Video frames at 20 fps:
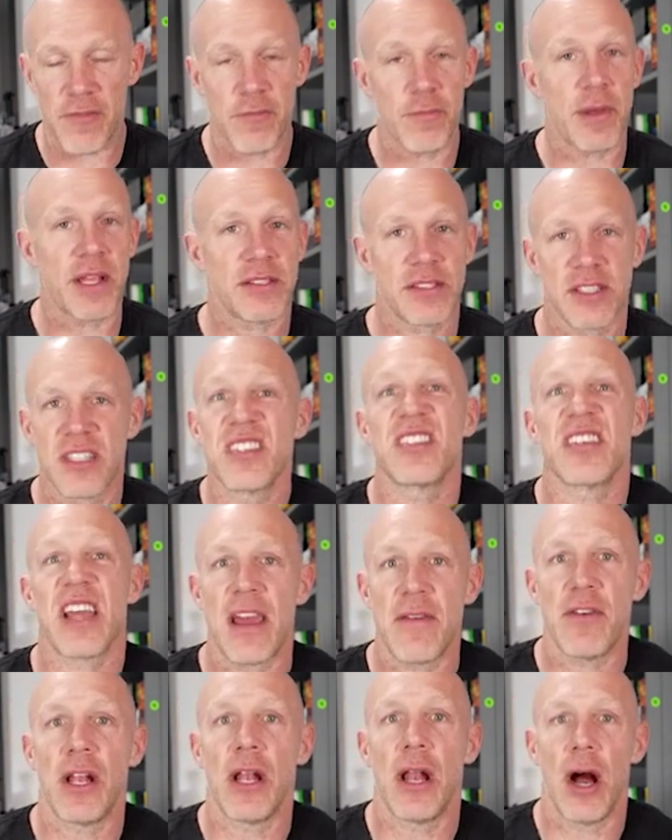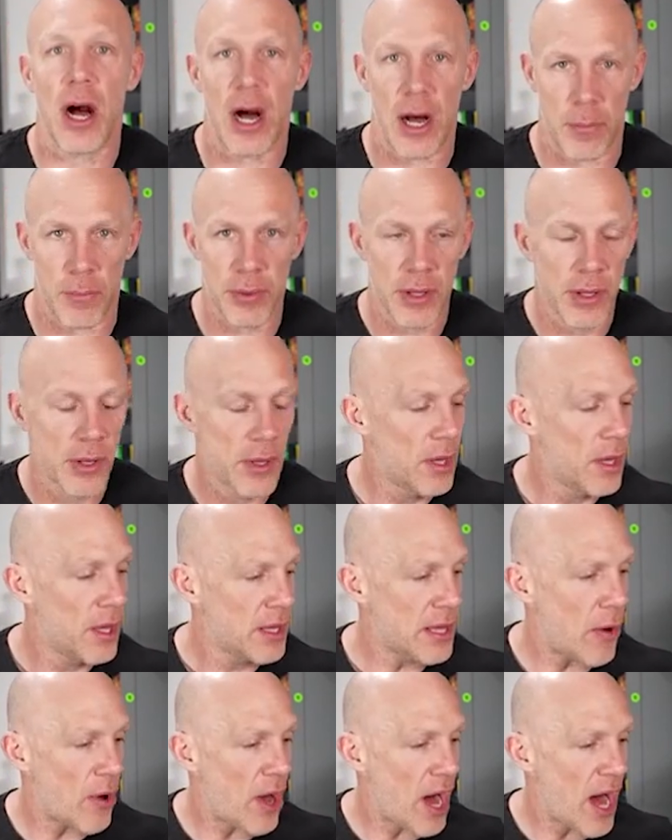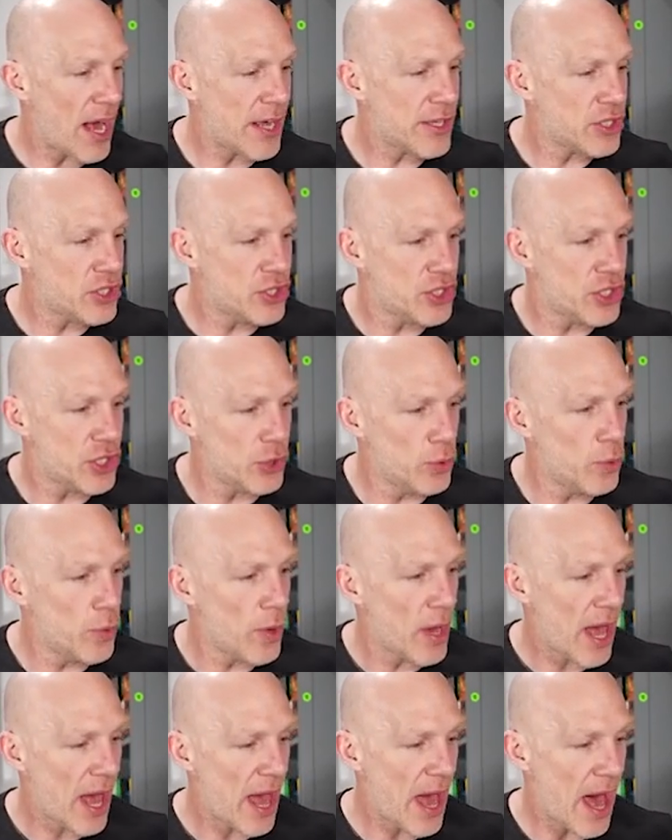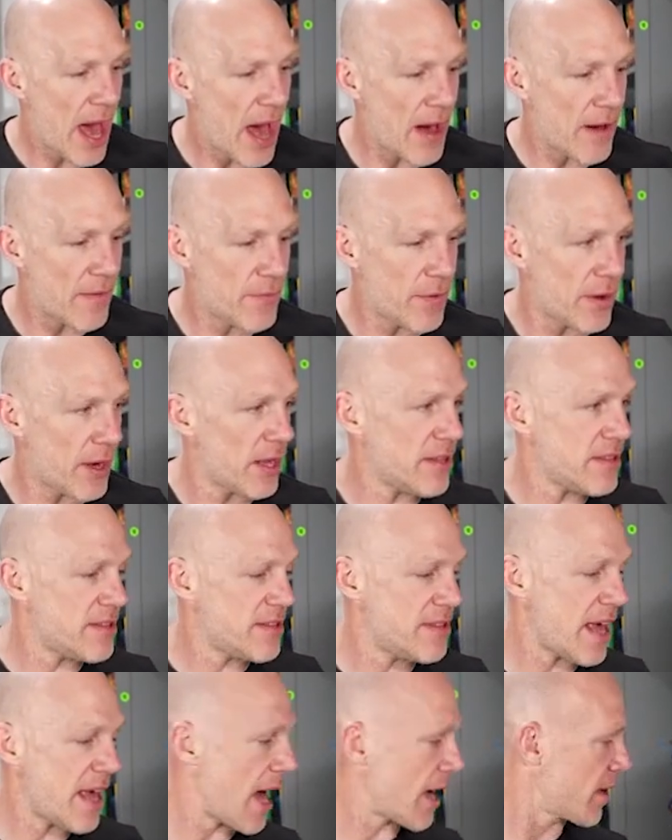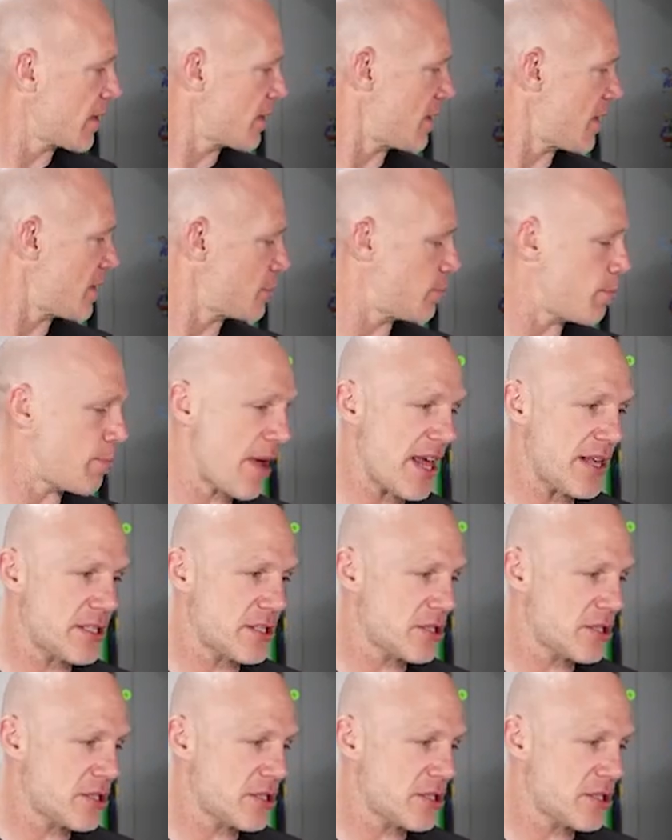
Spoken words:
been saving up. Now, I do have a deck that's based